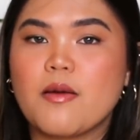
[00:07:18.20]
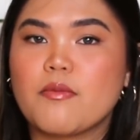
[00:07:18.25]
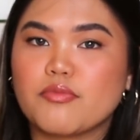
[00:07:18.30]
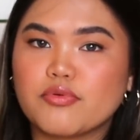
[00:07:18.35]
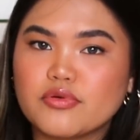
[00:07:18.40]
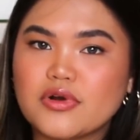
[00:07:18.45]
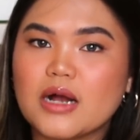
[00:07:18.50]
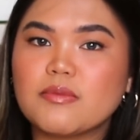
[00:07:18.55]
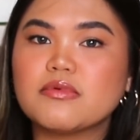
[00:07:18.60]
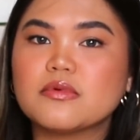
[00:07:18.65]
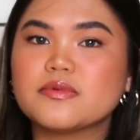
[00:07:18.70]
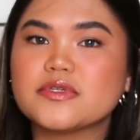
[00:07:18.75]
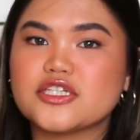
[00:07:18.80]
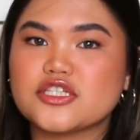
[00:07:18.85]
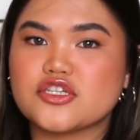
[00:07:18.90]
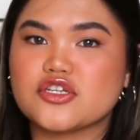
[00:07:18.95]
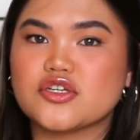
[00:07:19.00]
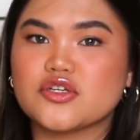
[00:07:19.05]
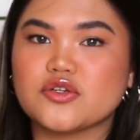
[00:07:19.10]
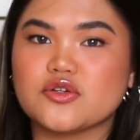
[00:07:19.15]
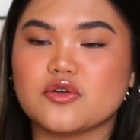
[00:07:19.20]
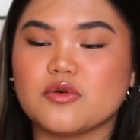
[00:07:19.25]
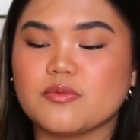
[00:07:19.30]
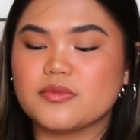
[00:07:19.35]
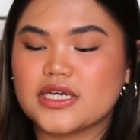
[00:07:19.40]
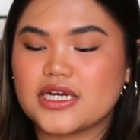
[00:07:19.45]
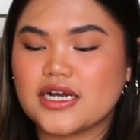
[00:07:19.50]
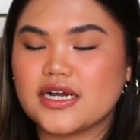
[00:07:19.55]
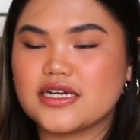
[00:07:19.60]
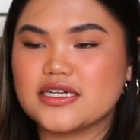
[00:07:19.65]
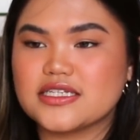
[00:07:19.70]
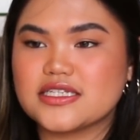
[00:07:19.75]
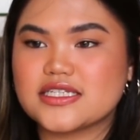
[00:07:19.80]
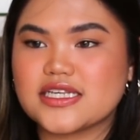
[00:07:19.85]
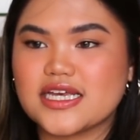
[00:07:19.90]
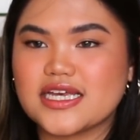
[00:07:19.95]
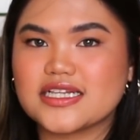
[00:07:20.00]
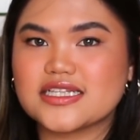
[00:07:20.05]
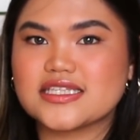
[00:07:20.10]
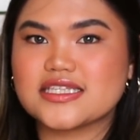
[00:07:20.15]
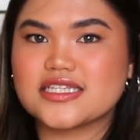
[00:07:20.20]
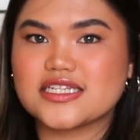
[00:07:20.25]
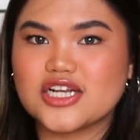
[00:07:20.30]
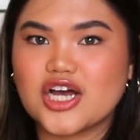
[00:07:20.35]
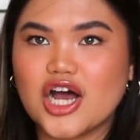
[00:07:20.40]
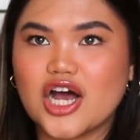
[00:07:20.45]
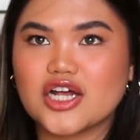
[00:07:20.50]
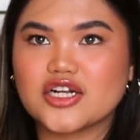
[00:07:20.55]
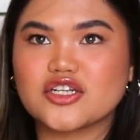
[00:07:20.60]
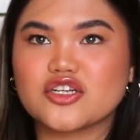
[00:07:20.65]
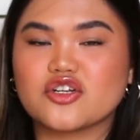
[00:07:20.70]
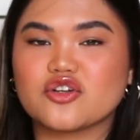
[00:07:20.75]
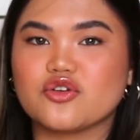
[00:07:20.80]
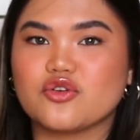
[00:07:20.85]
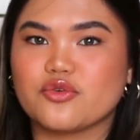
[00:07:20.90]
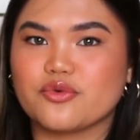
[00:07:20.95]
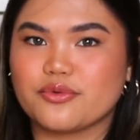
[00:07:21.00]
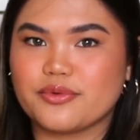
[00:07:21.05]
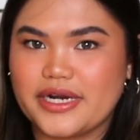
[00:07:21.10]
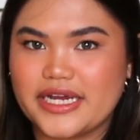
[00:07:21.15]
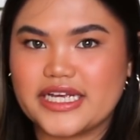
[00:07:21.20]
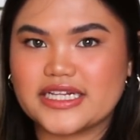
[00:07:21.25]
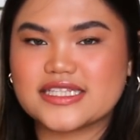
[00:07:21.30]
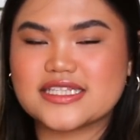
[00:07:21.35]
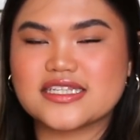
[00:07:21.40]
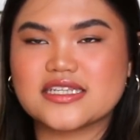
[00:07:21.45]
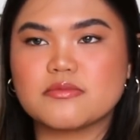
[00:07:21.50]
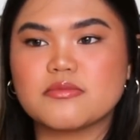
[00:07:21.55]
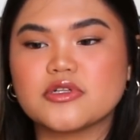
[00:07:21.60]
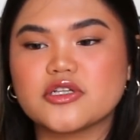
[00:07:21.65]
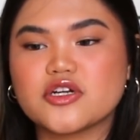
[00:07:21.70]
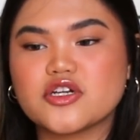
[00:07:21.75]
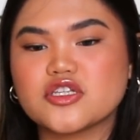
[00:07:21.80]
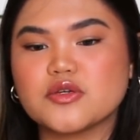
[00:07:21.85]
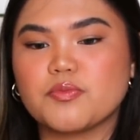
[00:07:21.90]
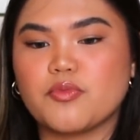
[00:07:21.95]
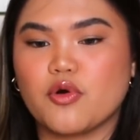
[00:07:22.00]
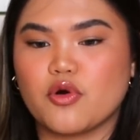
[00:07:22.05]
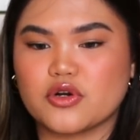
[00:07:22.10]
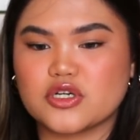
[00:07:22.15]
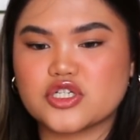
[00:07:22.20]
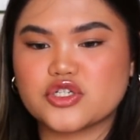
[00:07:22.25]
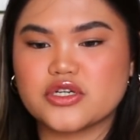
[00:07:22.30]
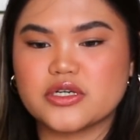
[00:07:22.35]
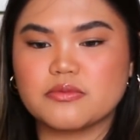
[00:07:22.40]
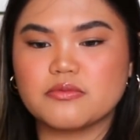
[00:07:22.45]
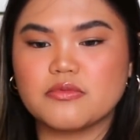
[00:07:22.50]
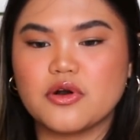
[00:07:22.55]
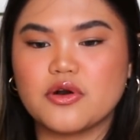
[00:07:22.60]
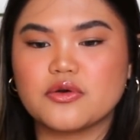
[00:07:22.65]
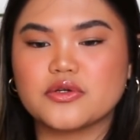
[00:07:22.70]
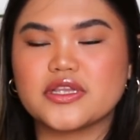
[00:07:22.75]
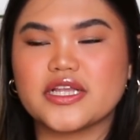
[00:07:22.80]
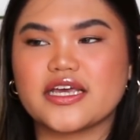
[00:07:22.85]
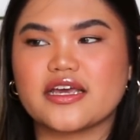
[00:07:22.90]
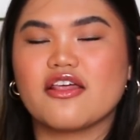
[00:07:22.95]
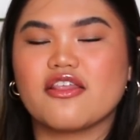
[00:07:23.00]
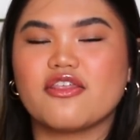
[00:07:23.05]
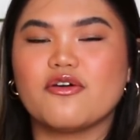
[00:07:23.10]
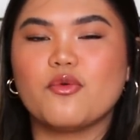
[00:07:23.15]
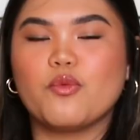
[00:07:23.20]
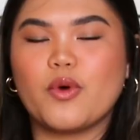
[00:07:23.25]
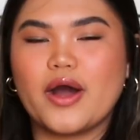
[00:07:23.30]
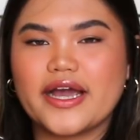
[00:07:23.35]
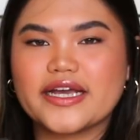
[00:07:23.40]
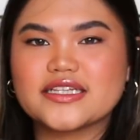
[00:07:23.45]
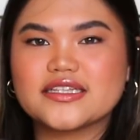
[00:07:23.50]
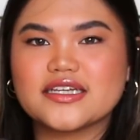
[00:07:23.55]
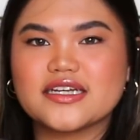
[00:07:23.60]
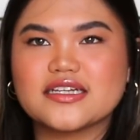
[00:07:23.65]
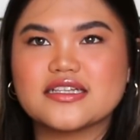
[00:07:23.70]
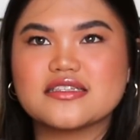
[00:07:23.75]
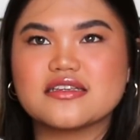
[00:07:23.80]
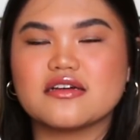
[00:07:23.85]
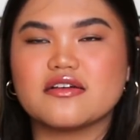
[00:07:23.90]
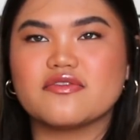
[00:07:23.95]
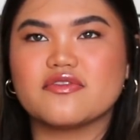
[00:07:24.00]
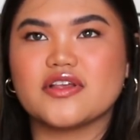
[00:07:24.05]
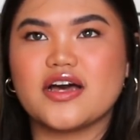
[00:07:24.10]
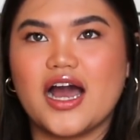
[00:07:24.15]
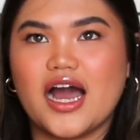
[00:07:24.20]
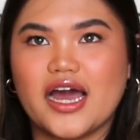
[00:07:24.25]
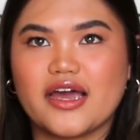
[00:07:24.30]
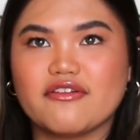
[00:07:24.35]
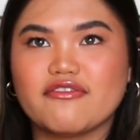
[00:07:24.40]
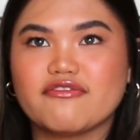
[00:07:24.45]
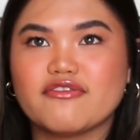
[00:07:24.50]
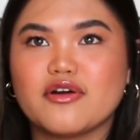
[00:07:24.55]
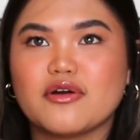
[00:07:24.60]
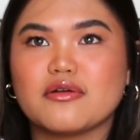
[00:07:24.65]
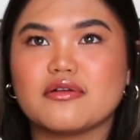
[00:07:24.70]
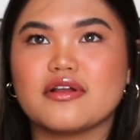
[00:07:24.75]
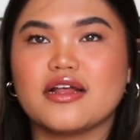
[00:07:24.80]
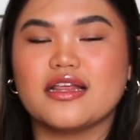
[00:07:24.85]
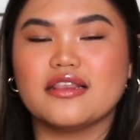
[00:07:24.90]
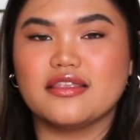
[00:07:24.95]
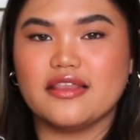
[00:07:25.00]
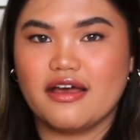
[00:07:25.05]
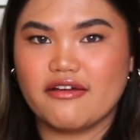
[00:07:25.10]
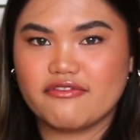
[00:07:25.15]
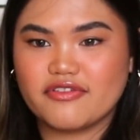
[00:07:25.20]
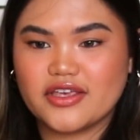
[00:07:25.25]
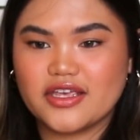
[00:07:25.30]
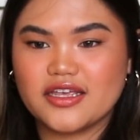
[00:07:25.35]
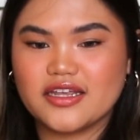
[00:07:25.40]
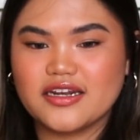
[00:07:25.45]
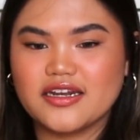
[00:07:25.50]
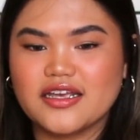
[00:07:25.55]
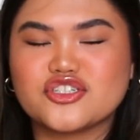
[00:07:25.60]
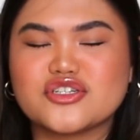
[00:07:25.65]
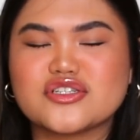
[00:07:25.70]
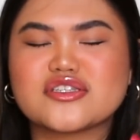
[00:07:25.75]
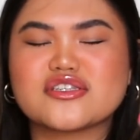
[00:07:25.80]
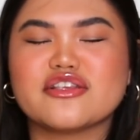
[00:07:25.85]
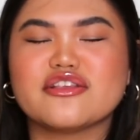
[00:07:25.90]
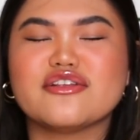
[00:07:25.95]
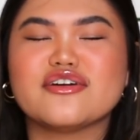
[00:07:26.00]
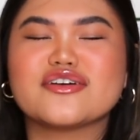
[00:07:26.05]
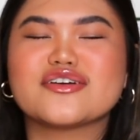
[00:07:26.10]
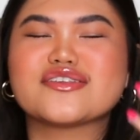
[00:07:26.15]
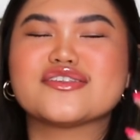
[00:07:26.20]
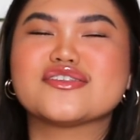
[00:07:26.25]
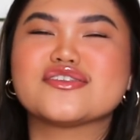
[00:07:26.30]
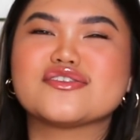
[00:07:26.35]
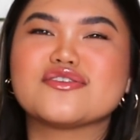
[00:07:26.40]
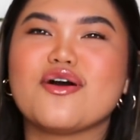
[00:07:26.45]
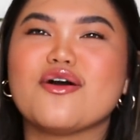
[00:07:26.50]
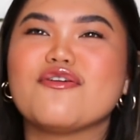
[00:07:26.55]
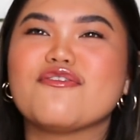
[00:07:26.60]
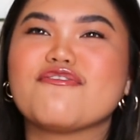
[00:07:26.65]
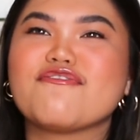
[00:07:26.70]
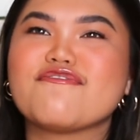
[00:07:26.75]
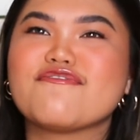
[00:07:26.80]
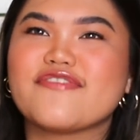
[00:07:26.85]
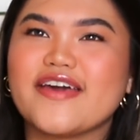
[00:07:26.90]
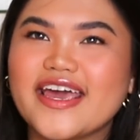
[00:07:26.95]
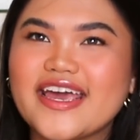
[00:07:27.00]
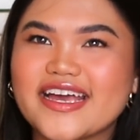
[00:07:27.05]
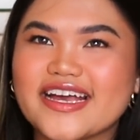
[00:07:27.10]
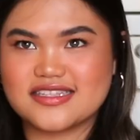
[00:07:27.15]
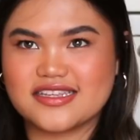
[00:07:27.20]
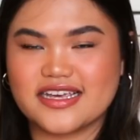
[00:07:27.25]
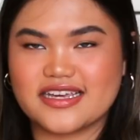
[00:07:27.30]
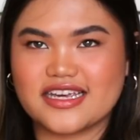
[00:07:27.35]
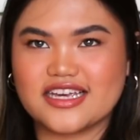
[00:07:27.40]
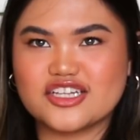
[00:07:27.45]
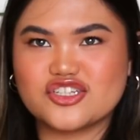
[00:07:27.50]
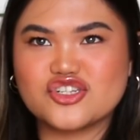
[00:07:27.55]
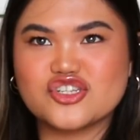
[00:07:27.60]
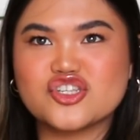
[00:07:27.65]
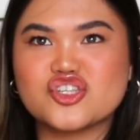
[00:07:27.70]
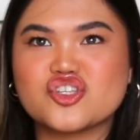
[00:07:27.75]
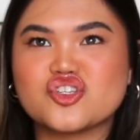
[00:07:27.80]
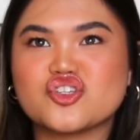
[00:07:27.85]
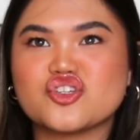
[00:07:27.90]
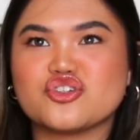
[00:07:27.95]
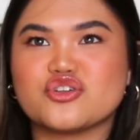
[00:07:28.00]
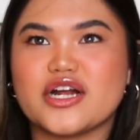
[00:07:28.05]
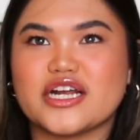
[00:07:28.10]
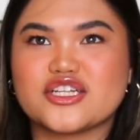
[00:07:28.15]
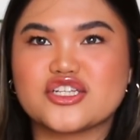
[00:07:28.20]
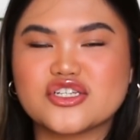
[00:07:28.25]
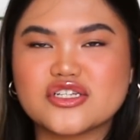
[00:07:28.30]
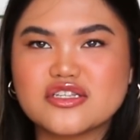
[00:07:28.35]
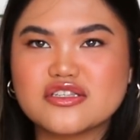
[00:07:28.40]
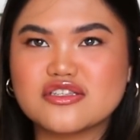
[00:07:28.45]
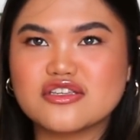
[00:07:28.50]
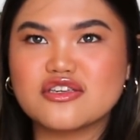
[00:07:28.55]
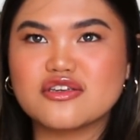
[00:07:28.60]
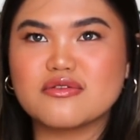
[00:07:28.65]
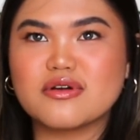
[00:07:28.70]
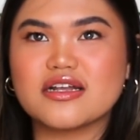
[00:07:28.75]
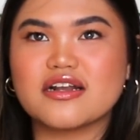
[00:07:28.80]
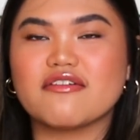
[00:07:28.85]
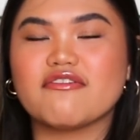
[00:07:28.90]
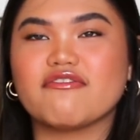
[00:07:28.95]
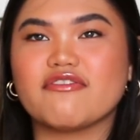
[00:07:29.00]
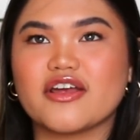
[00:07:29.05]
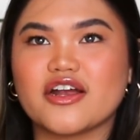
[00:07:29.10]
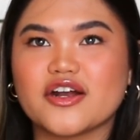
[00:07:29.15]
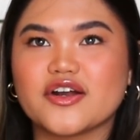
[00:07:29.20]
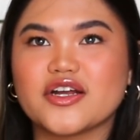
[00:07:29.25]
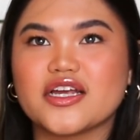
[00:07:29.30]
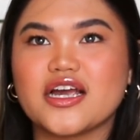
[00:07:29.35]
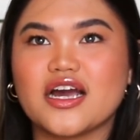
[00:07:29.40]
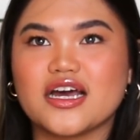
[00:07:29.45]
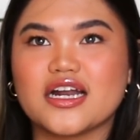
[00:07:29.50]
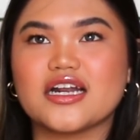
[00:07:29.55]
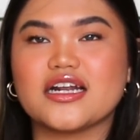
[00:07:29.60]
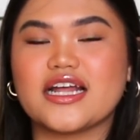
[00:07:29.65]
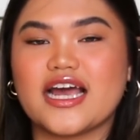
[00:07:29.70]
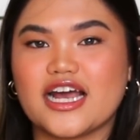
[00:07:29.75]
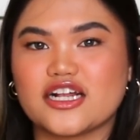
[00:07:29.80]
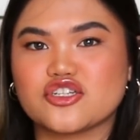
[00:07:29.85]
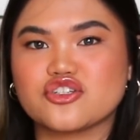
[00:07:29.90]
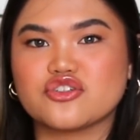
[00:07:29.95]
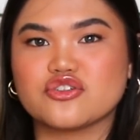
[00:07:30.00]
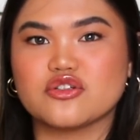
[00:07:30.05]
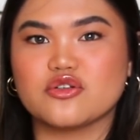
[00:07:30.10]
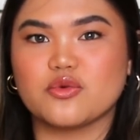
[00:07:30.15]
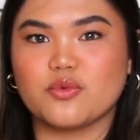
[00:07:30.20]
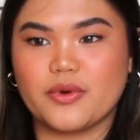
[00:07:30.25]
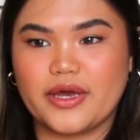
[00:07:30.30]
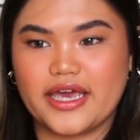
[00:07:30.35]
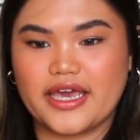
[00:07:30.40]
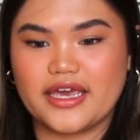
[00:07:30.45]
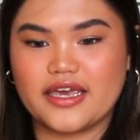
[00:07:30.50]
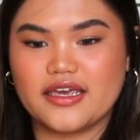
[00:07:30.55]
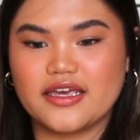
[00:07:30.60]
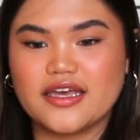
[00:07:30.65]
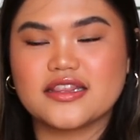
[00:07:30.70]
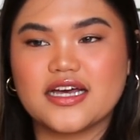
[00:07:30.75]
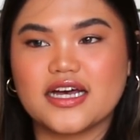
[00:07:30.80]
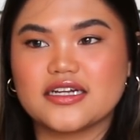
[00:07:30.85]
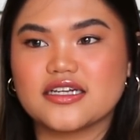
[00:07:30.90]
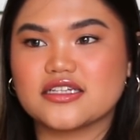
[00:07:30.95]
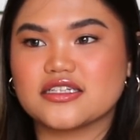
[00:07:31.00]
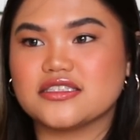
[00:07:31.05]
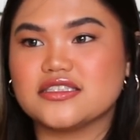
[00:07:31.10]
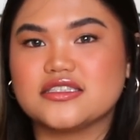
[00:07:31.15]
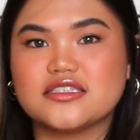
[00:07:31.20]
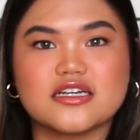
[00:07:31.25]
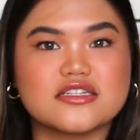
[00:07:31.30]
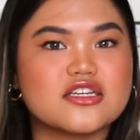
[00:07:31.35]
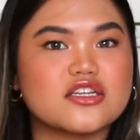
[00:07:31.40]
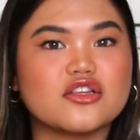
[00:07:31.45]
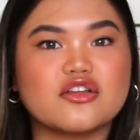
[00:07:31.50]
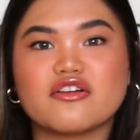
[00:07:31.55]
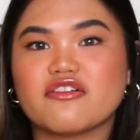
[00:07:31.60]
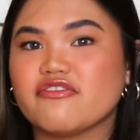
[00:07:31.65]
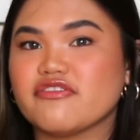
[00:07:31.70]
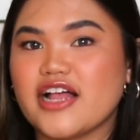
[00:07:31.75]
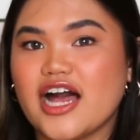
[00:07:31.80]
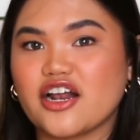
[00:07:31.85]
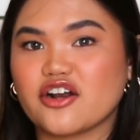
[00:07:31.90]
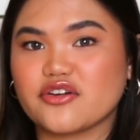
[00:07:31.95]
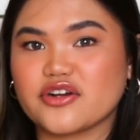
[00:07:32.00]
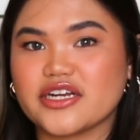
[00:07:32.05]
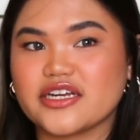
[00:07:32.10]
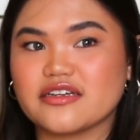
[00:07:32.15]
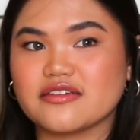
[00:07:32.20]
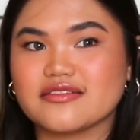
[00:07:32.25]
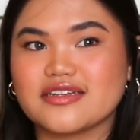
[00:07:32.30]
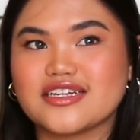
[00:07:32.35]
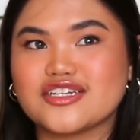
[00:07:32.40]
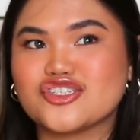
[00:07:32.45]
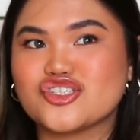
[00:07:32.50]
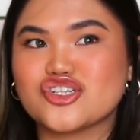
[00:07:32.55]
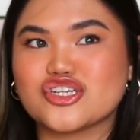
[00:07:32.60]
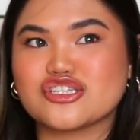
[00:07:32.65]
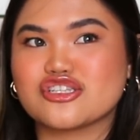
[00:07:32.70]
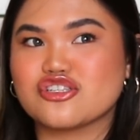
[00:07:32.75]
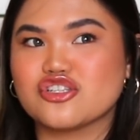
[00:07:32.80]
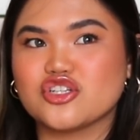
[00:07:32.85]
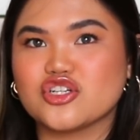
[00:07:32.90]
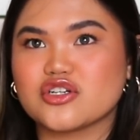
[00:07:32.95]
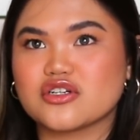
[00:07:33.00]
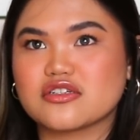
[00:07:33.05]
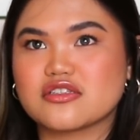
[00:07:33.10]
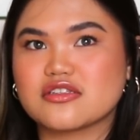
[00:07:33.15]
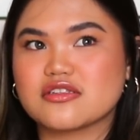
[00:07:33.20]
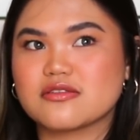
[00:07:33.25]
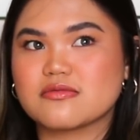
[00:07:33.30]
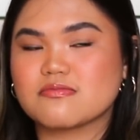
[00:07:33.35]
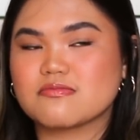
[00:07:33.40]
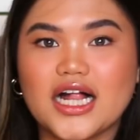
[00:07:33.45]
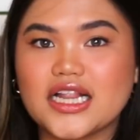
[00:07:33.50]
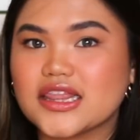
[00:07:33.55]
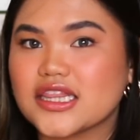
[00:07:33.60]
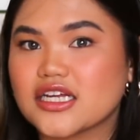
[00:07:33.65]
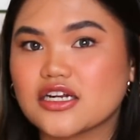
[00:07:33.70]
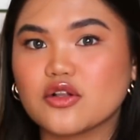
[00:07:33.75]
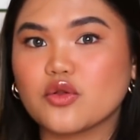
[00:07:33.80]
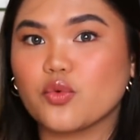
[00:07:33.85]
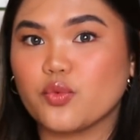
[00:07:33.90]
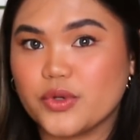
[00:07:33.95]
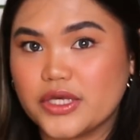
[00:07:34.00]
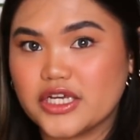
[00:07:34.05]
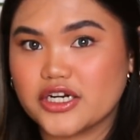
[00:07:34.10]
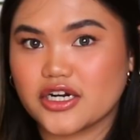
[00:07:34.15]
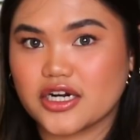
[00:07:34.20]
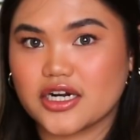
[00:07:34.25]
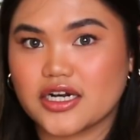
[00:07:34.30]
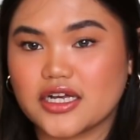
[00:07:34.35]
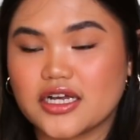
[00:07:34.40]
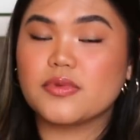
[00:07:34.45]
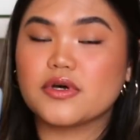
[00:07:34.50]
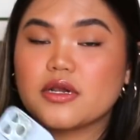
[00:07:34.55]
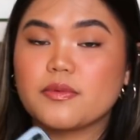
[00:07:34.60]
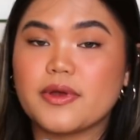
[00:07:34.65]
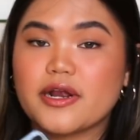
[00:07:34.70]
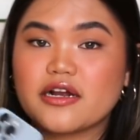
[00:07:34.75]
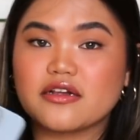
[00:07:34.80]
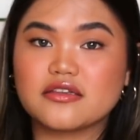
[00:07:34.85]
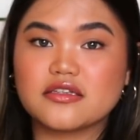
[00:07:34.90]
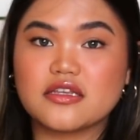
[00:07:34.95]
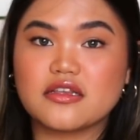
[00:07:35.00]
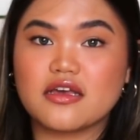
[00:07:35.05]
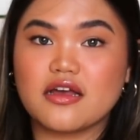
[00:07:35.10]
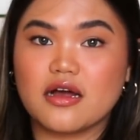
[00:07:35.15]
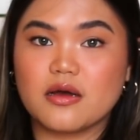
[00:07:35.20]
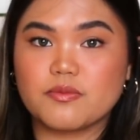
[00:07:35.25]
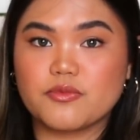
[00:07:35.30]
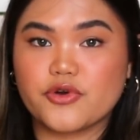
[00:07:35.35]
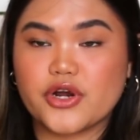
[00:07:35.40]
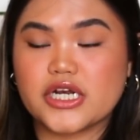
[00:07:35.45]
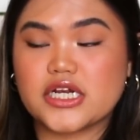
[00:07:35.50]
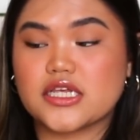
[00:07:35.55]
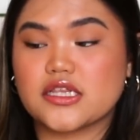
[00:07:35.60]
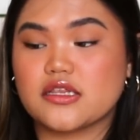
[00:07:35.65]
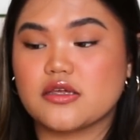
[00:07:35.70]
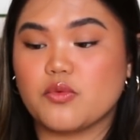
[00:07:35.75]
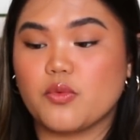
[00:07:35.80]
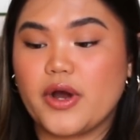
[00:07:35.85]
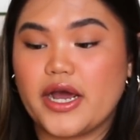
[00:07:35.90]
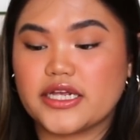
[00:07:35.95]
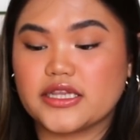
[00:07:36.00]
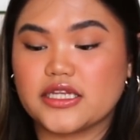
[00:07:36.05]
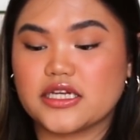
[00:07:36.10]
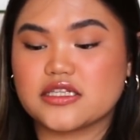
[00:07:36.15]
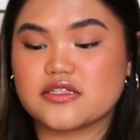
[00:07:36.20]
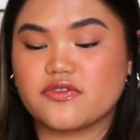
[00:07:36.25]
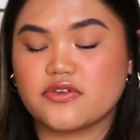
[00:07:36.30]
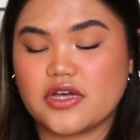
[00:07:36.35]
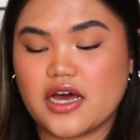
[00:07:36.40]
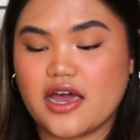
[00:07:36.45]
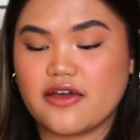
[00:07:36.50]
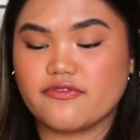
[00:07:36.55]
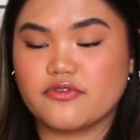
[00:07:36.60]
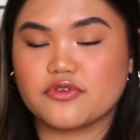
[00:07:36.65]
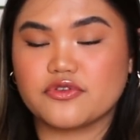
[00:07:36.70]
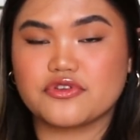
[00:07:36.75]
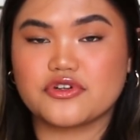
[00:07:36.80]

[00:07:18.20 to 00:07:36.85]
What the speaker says: Probably 2, because it's not great. Similar to portrait mode, like the wide lens of the iPhone 11 just looks so fake. Like, it just stretches you in a very unnatural way that it doesn't look flattering. It just looks a little weird. But apparently they upgraded the wide lens for the iPhone